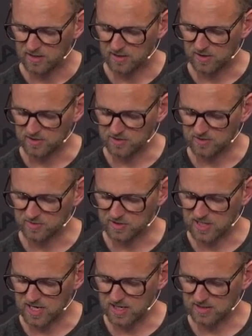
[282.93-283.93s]
custom
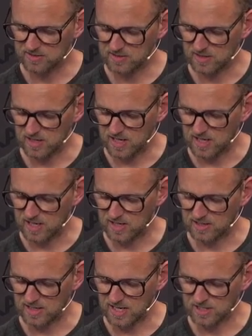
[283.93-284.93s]
size
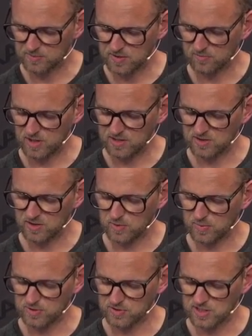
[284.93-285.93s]
and aspect ratio,
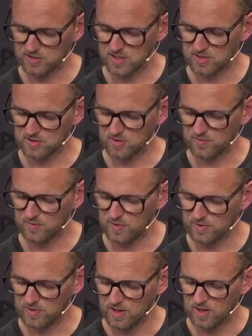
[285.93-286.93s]
position and so
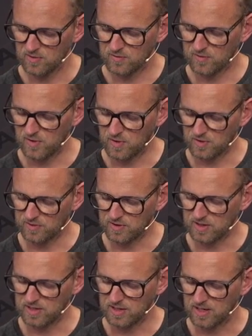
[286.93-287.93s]
forth for
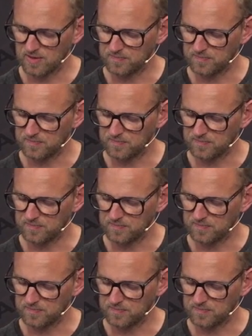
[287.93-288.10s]
the